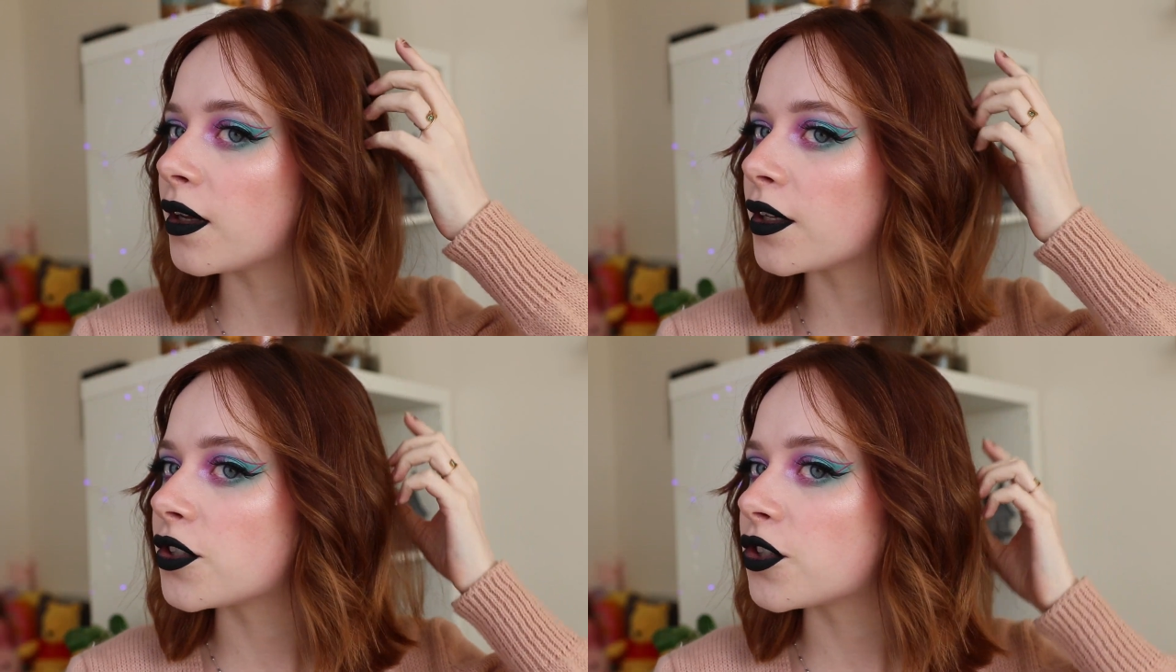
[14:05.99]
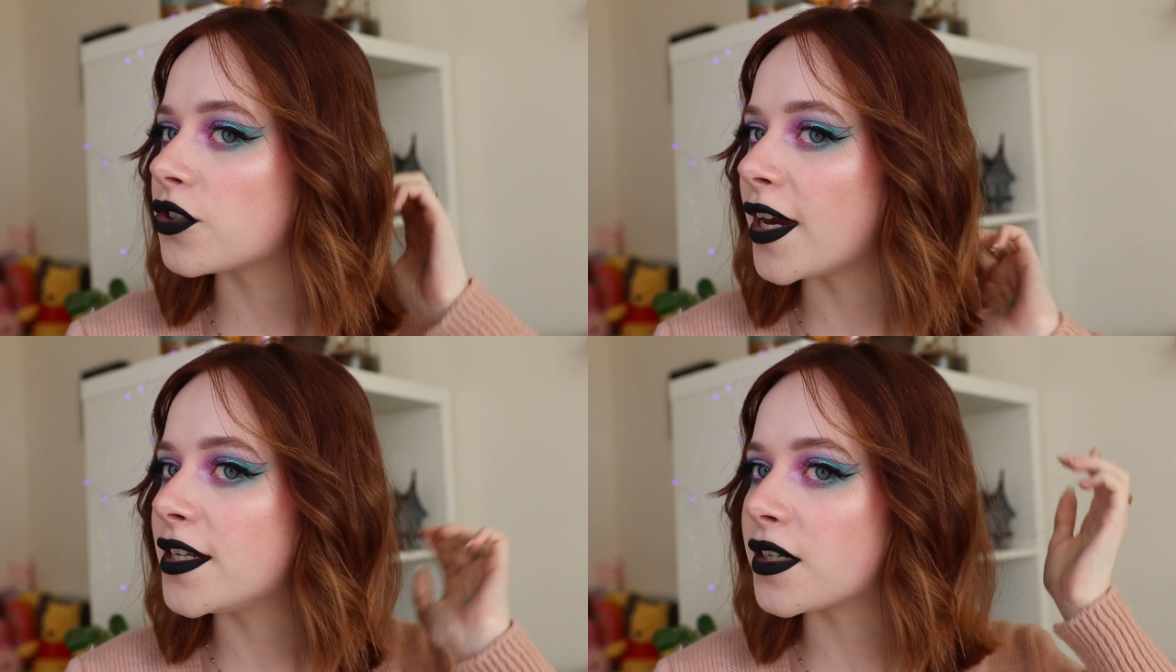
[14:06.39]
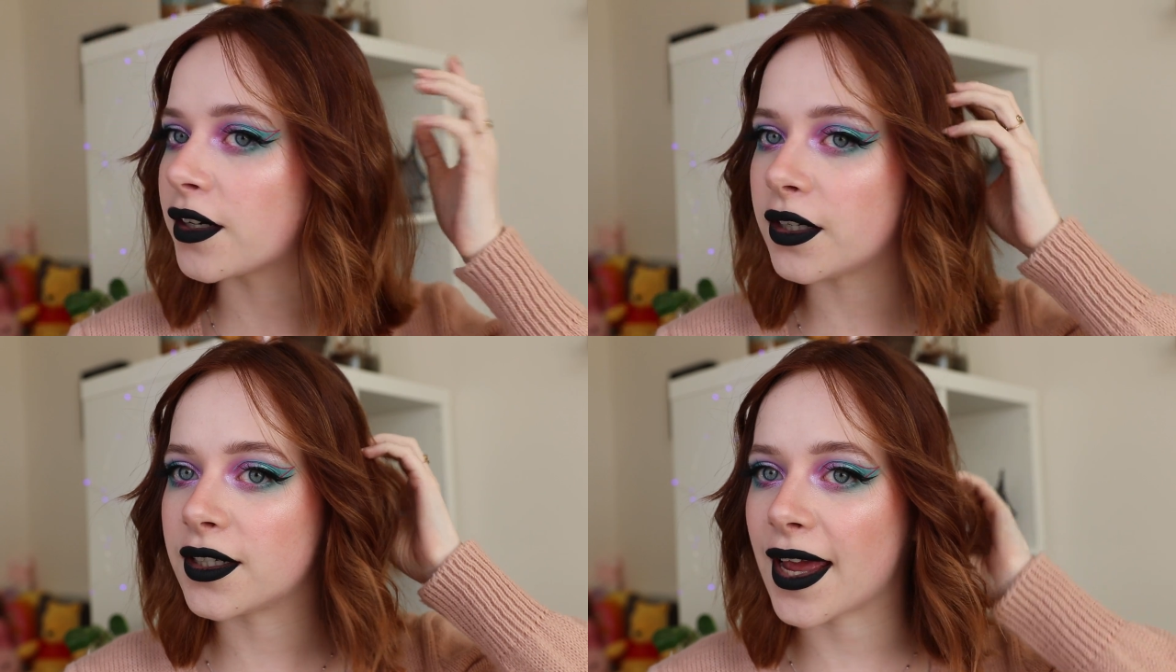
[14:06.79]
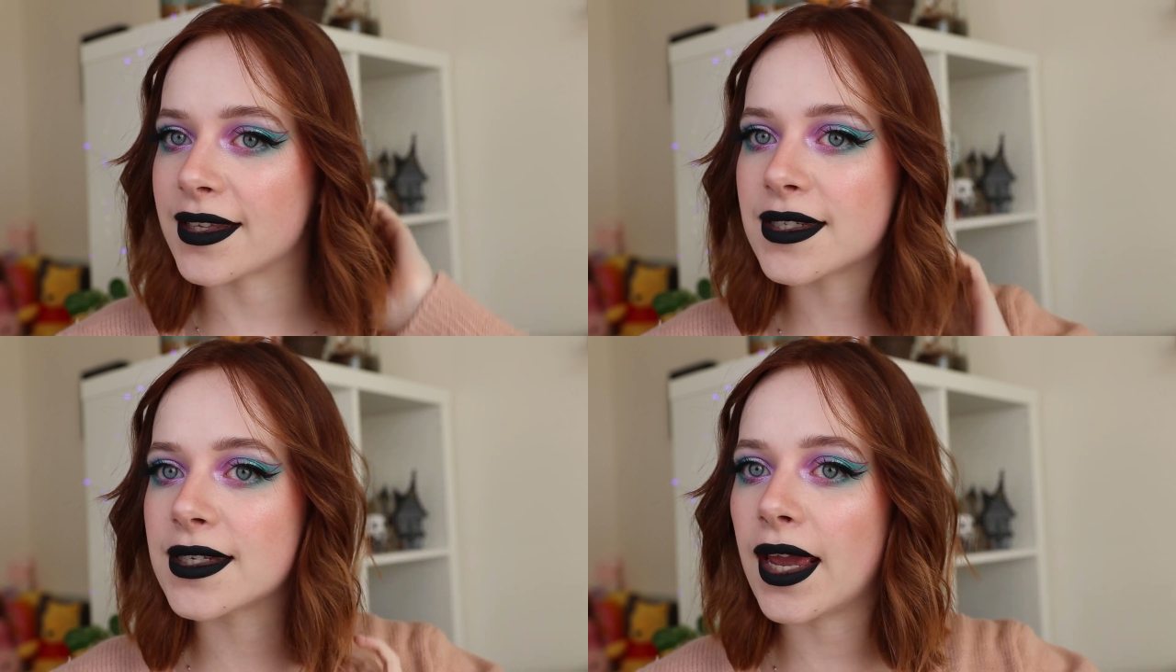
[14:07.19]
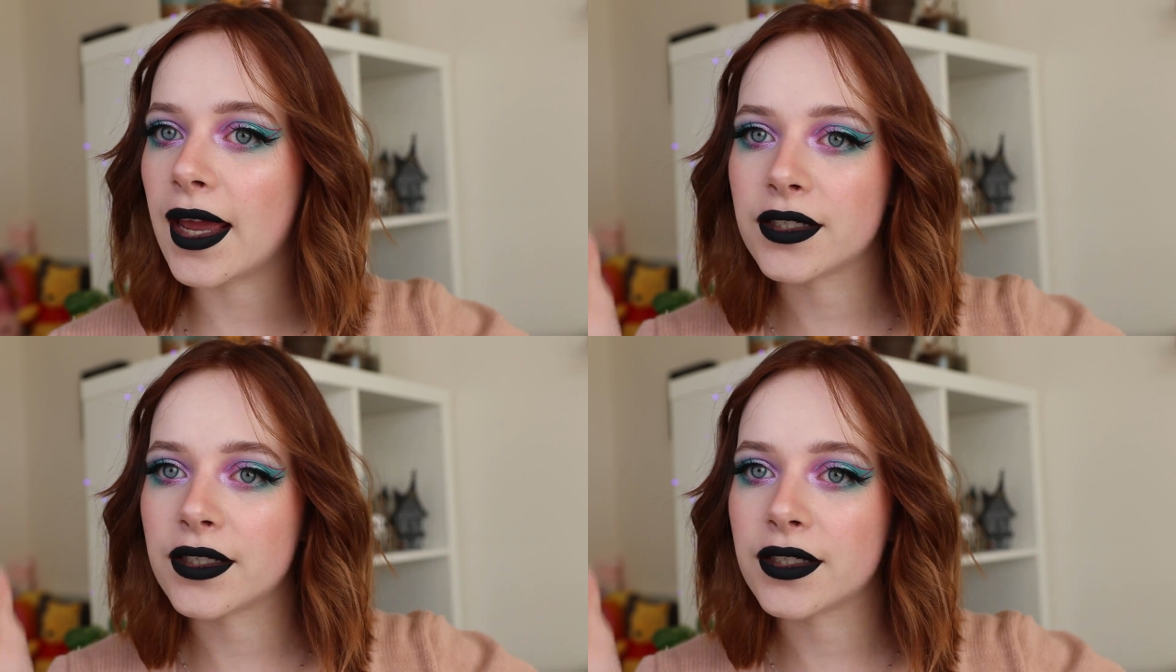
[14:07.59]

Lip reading: a straightener, that's it,